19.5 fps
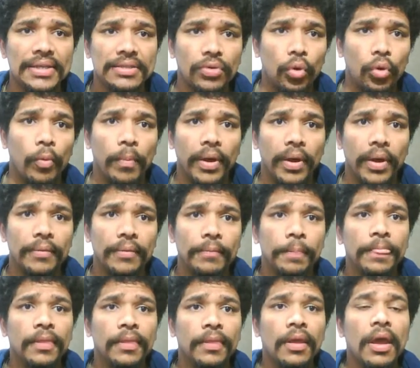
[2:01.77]
open.
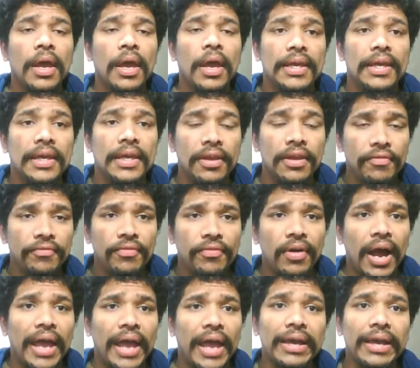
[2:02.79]
If
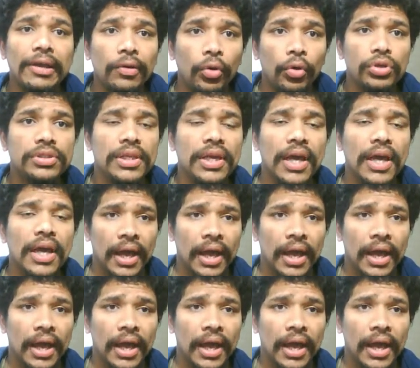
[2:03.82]
I close the